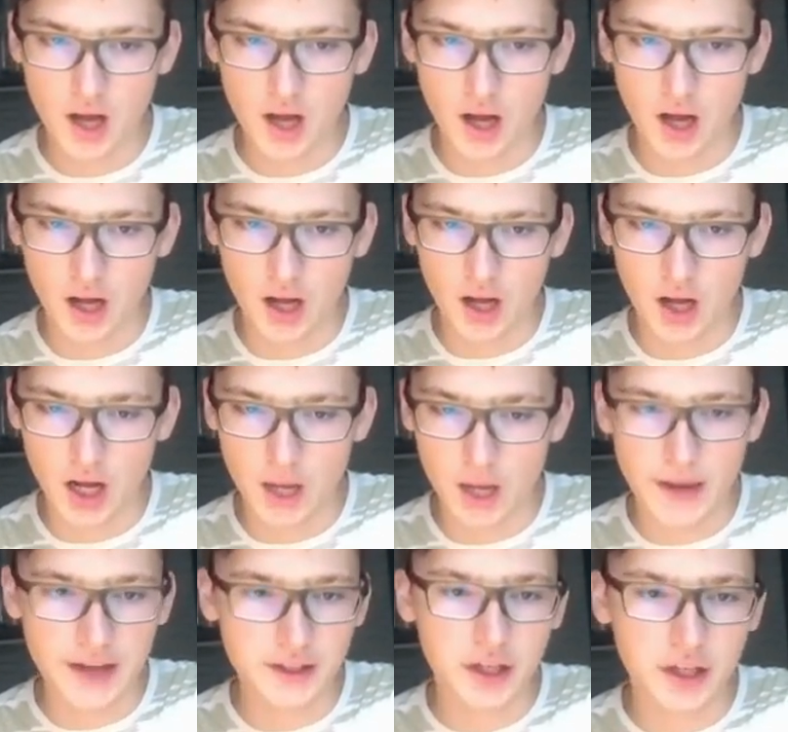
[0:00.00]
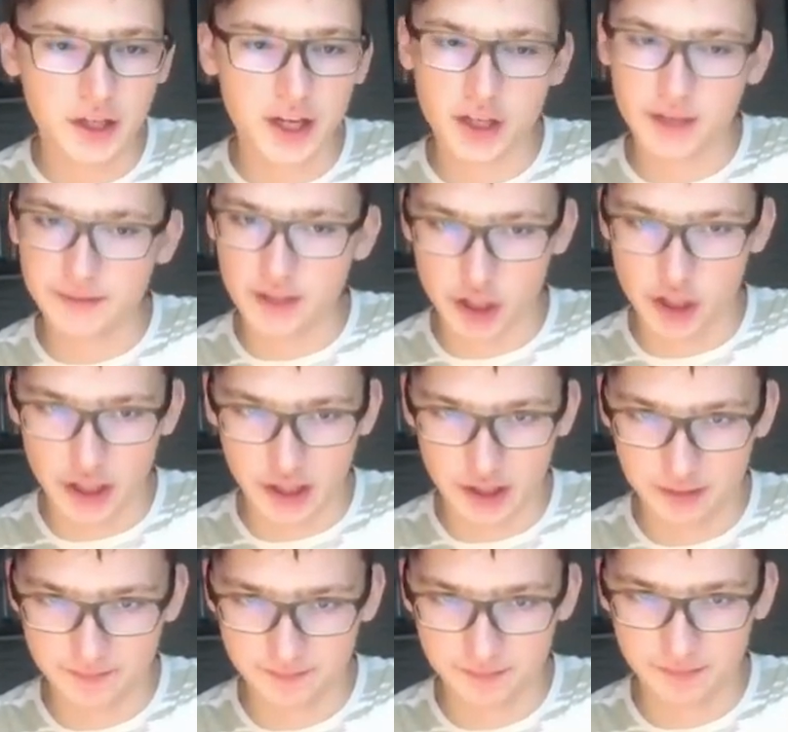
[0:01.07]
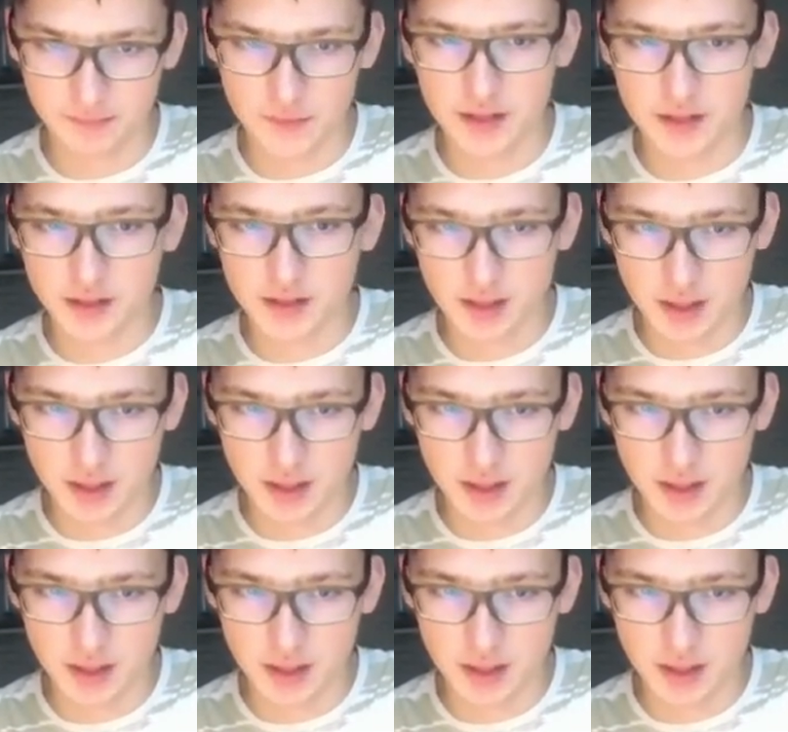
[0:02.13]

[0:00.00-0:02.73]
Um, and you can give a check. He's going to play